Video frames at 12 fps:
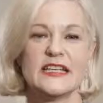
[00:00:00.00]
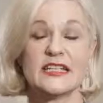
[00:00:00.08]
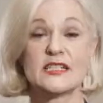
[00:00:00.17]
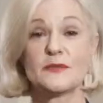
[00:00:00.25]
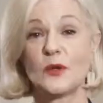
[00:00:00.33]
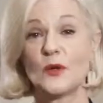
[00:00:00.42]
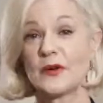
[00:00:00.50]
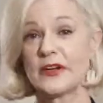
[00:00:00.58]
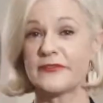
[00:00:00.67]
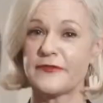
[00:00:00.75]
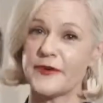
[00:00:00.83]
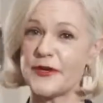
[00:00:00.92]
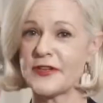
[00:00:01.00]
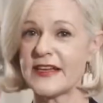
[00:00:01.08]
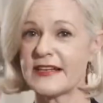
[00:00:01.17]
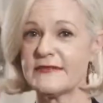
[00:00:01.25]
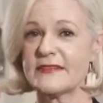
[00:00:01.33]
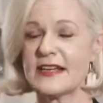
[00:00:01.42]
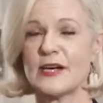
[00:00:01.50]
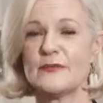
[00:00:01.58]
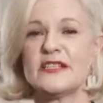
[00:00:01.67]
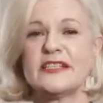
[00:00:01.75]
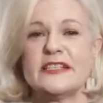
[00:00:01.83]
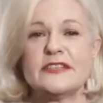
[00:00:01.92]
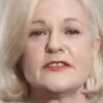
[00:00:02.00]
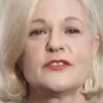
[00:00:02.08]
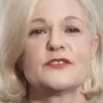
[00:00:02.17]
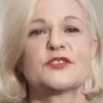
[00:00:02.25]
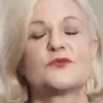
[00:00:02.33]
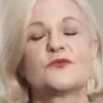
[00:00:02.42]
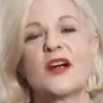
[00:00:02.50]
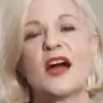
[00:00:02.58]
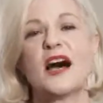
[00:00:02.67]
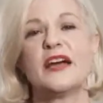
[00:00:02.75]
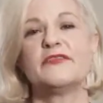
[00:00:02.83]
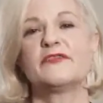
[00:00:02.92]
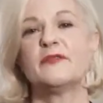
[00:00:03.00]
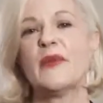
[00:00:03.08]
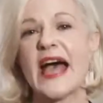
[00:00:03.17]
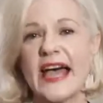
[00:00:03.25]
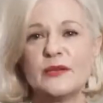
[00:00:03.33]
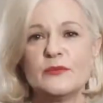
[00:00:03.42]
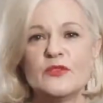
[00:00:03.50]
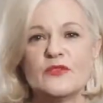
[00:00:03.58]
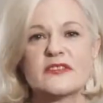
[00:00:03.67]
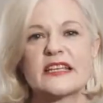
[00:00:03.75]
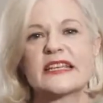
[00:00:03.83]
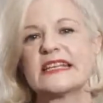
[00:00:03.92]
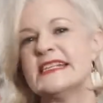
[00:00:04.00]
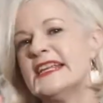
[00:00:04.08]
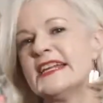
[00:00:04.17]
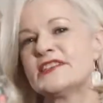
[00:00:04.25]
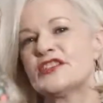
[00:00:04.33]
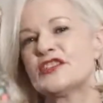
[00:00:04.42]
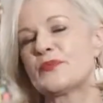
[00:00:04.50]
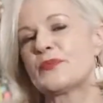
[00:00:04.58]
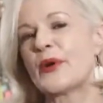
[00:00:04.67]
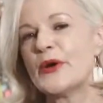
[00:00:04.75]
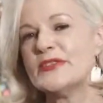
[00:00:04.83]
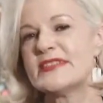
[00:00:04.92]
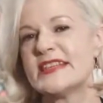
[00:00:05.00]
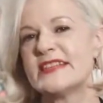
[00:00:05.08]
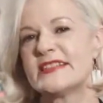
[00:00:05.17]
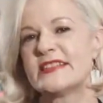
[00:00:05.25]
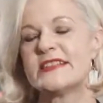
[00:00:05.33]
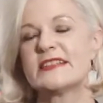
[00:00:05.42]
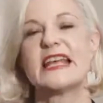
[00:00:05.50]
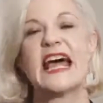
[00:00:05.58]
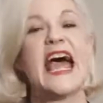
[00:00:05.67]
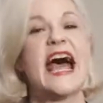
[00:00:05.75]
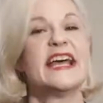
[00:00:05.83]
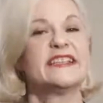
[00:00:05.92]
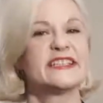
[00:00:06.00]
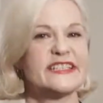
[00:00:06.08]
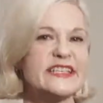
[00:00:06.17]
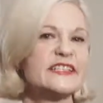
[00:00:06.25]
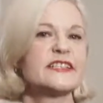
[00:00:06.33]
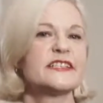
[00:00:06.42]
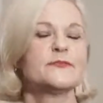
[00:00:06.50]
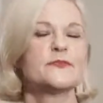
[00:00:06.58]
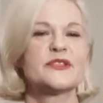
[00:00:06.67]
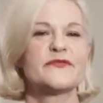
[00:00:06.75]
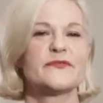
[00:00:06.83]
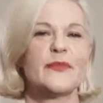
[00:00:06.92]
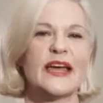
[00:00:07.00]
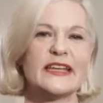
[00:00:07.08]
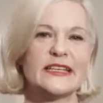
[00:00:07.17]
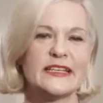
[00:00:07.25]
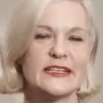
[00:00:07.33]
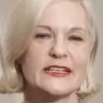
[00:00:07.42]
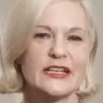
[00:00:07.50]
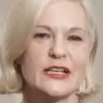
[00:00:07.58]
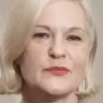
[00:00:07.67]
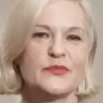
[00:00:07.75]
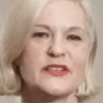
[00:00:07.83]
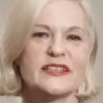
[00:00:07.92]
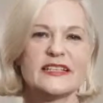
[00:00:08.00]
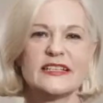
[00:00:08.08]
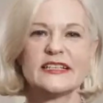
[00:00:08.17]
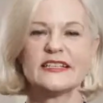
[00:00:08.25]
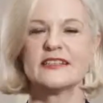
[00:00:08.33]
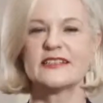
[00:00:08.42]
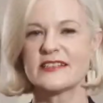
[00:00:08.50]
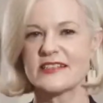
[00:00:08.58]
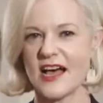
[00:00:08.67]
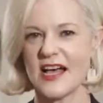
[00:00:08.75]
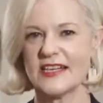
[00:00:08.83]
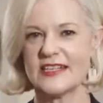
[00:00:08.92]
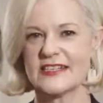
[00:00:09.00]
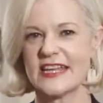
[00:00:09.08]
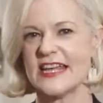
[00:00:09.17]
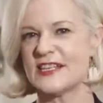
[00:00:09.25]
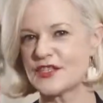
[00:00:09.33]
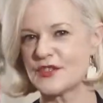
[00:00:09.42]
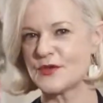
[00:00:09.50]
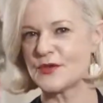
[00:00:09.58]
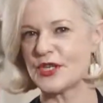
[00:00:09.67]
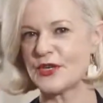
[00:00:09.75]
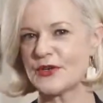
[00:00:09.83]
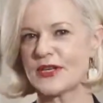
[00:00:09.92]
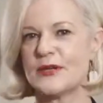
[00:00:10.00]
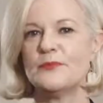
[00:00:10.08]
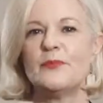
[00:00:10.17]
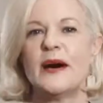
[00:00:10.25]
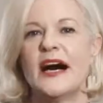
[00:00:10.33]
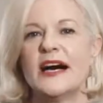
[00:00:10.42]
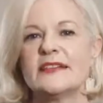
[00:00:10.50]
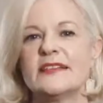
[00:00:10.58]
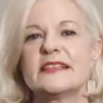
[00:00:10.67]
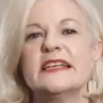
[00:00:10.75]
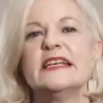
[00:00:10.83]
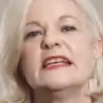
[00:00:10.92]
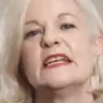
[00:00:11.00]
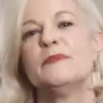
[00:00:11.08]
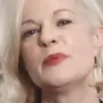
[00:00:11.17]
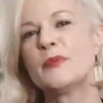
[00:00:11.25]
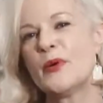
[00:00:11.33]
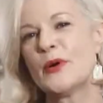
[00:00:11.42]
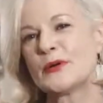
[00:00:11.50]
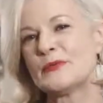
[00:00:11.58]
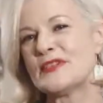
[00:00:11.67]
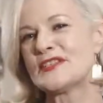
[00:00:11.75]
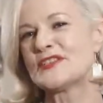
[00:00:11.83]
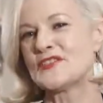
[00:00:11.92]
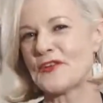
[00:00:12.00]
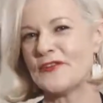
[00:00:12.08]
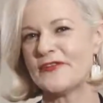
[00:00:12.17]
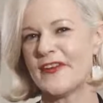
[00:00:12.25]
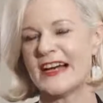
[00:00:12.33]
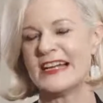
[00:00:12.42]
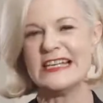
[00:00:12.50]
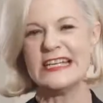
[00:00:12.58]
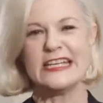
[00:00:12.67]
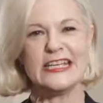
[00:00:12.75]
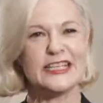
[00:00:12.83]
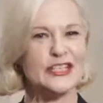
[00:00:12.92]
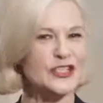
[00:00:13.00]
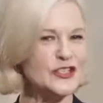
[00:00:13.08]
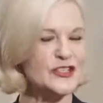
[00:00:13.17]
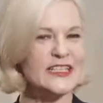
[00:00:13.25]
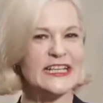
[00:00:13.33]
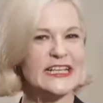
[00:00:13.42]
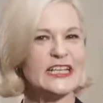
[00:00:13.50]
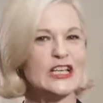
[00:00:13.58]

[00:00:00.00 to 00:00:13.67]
Exploring further how materials derived from animals are connected to processes and systems of making, Brazilian designers Estúdio Campana's hippopotamus sofa is a unique,